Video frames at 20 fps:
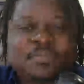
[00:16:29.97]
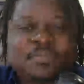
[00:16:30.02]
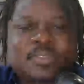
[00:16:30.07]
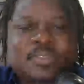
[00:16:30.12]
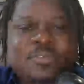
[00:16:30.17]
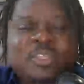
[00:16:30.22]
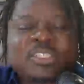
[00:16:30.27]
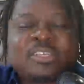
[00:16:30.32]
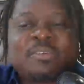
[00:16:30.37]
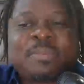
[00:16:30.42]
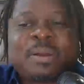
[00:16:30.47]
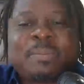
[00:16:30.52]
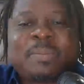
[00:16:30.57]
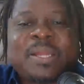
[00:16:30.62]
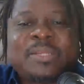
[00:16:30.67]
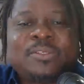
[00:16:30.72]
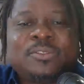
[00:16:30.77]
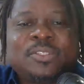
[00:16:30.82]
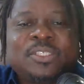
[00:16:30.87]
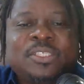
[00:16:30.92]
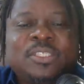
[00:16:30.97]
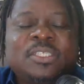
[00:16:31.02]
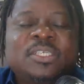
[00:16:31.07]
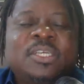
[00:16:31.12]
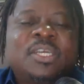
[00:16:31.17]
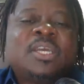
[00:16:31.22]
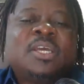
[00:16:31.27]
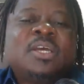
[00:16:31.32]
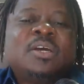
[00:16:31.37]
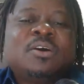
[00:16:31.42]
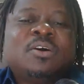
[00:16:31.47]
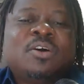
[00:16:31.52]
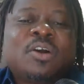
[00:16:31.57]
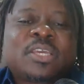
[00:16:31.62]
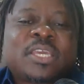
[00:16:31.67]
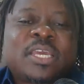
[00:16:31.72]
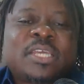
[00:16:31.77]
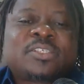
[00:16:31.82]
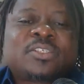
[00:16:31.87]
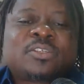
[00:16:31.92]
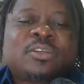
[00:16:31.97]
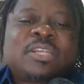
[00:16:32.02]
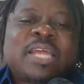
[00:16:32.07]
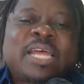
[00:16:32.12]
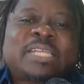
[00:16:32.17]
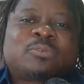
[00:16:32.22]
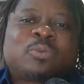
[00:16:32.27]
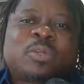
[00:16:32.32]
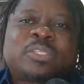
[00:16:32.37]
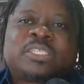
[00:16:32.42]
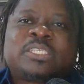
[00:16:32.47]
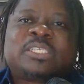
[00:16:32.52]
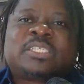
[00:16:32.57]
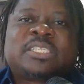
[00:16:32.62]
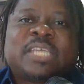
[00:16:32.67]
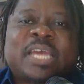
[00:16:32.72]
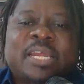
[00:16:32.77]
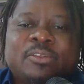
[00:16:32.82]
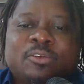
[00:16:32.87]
What a Mama New Guinea. Okay, so that's what he said.